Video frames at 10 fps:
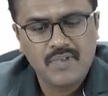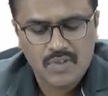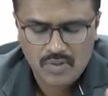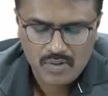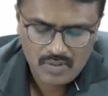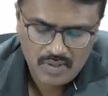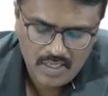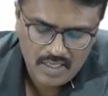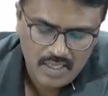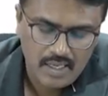So,
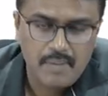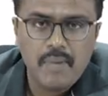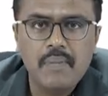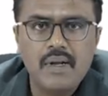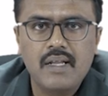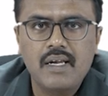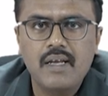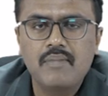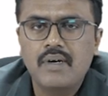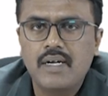remember the
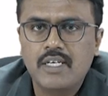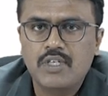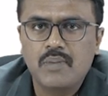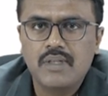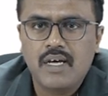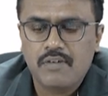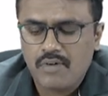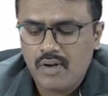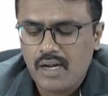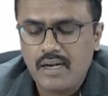name
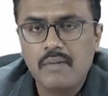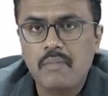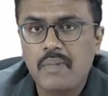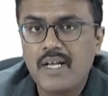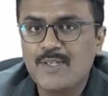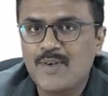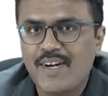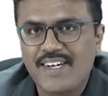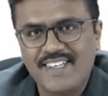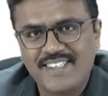dextromethorphan and
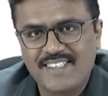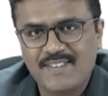benzonatate.